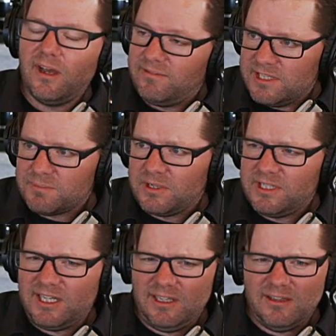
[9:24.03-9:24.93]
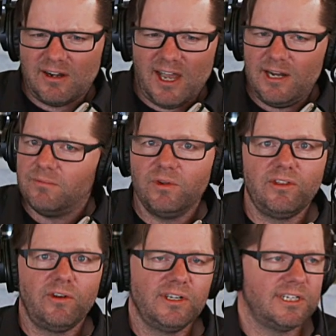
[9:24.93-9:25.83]
of this particular item,
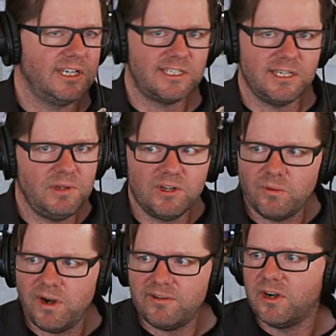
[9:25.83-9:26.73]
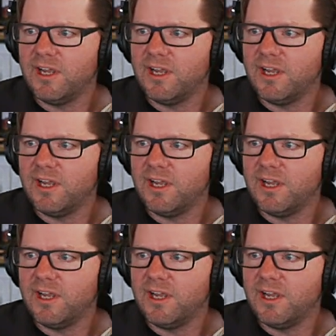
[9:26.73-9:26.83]
whether it's an excipient or whatever,